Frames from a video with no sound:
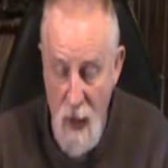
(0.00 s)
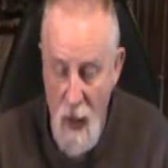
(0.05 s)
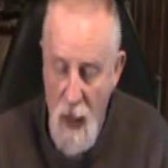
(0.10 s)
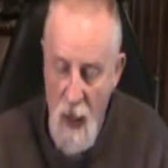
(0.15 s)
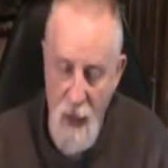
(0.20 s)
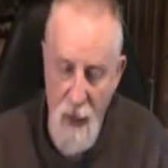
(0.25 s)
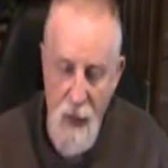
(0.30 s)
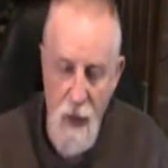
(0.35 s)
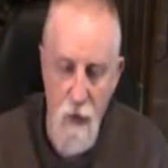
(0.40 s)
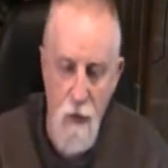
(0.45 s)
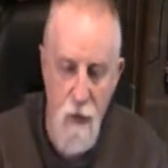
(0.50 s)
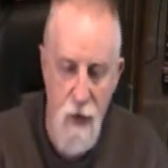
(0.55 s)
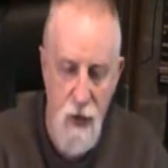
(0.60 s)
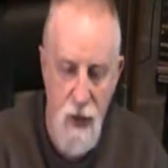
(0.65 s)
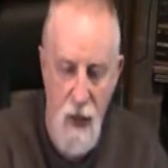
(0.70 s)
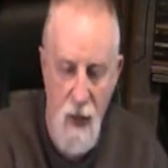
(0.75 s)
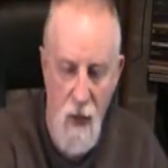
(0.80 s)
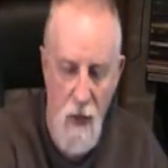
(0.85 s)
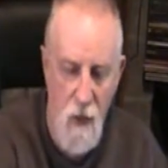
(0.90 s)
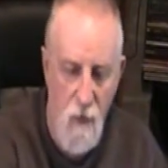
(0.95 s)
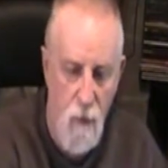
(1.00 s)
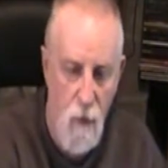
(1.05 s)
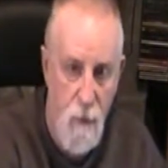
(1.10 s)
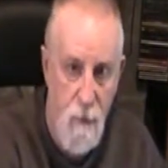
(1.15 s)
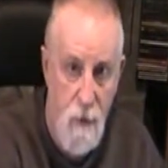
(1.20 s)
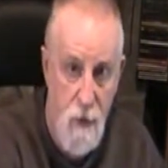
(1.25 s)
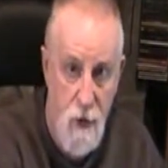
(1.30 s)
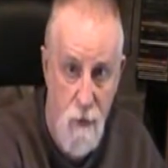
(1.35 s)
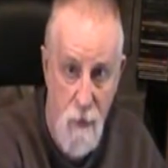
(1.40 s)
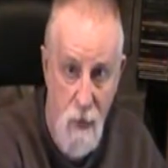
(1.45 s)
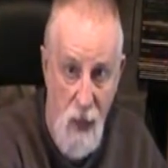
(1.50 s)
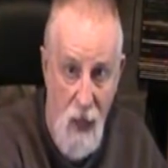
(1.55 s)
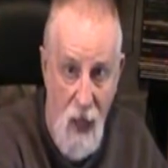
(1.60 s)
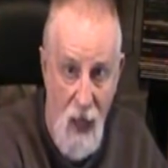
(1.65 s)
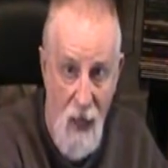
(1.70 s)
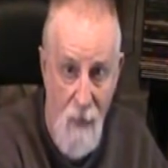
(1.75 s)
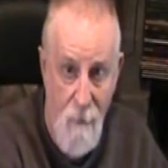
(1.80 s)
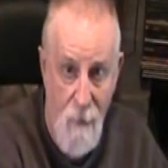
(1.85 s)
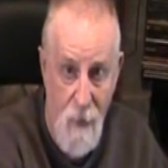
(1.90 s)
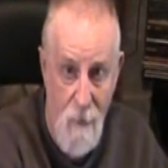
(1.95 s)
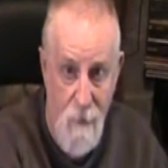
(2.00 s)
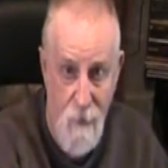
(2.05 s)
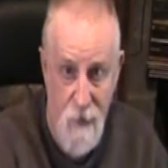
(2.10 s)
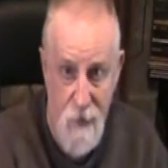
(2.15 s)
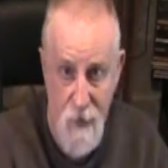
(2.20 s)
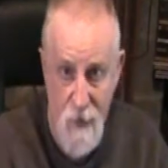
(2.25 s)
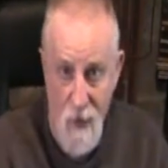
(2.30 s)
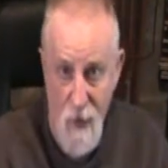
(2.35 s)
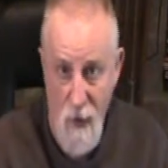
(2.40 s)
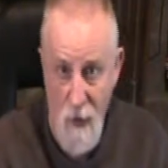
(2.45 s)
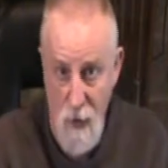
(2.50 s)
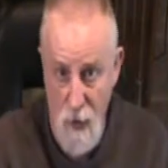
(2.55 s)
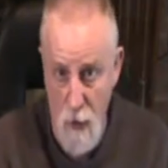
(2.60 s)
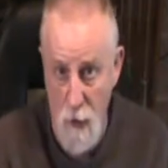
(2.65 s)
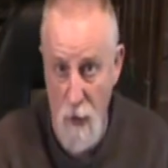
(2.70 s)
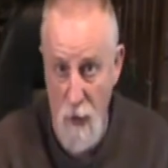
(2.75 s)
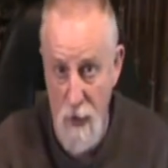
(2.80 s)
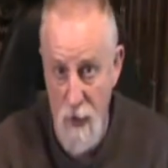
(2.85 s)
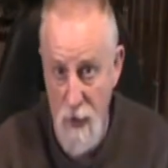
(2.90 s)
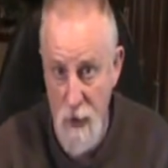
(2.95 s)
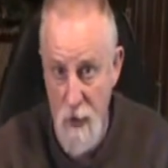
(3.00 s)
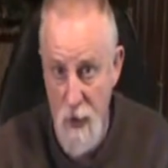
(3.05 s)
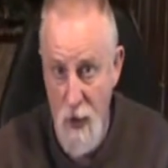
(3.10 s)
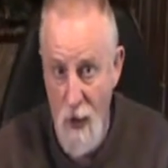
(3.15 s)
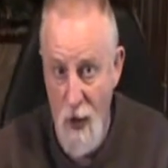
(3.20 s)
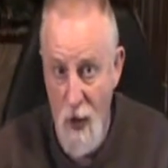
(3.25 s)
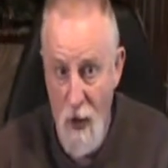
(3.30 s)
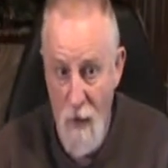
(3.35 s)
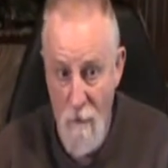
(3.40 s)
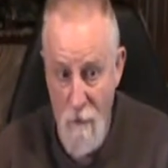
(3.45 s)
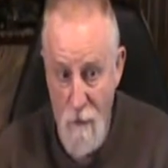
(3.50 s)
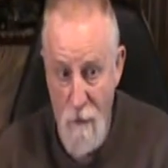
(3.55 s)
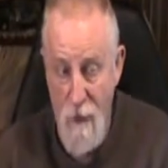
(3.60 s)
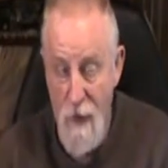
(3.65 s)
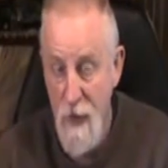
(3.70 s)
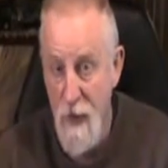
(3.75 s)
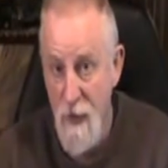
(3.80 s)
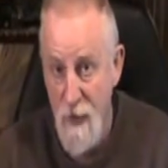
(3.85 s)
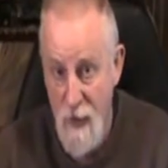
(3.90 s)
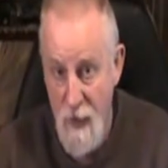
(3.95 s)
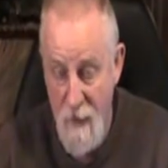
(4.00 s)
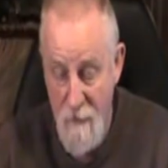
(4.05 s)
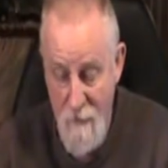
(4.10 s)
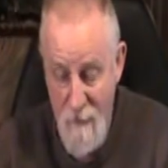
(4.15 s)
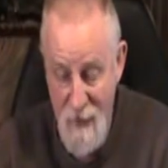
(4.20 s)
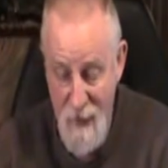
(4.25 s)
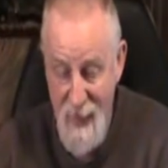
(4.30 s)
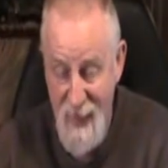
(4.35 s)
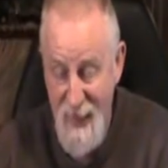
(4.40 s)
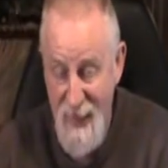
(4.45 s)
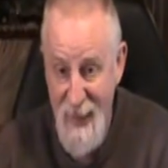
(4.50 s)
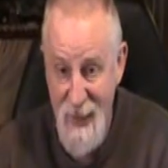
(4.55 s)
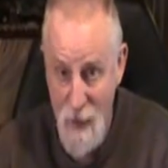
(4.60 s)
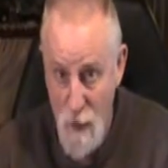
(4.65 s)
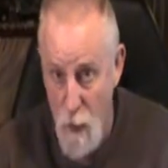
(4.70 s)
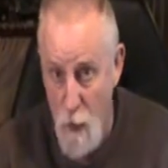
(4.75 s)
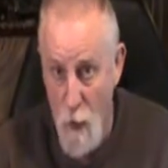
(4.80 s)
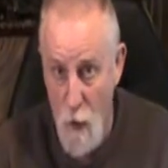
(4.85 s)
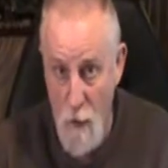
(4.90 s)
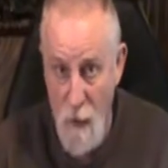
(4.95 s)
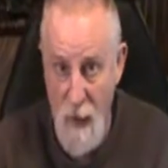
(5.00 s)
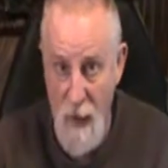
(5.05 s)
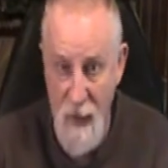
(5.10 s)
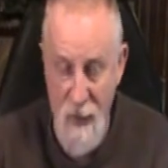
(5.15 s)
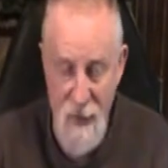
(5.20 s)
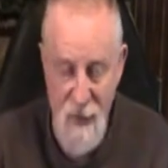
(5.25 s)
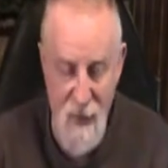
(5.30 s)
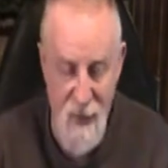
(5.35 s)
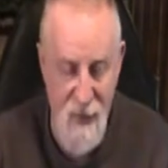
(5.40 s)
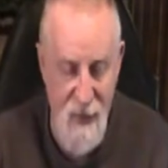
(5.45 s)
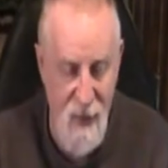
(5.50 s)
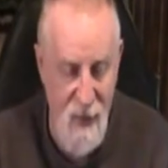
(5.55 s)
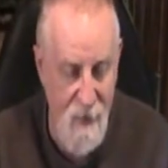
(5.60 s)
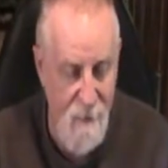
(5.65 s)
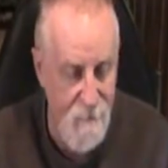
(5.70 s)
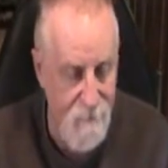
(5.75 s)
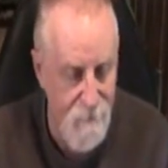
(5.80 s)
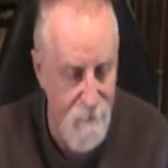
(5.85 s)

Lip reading: And they do sell replacement hop-ups units for this that fit in this or the S&T.